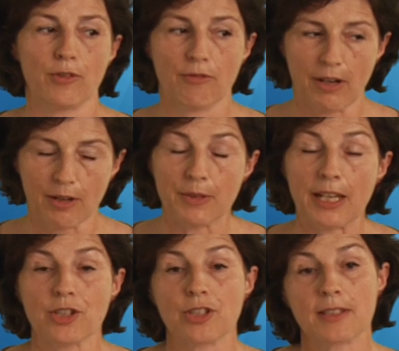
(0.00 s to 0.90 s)
or the
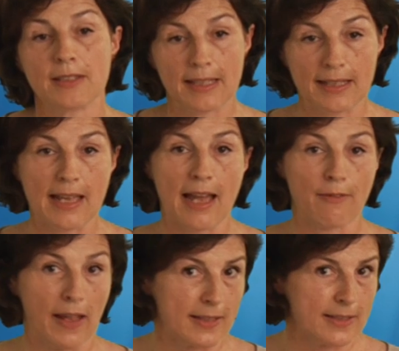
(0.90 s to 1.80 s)
recommendations did
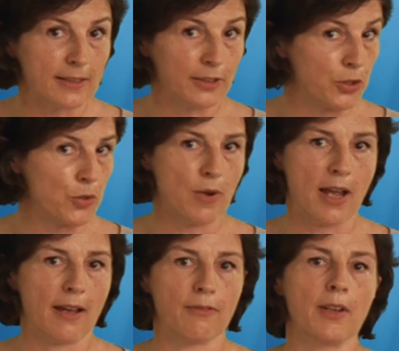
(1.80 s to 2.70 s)
have and still do
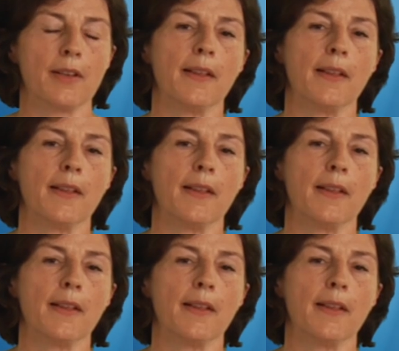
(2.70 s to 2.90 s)
have,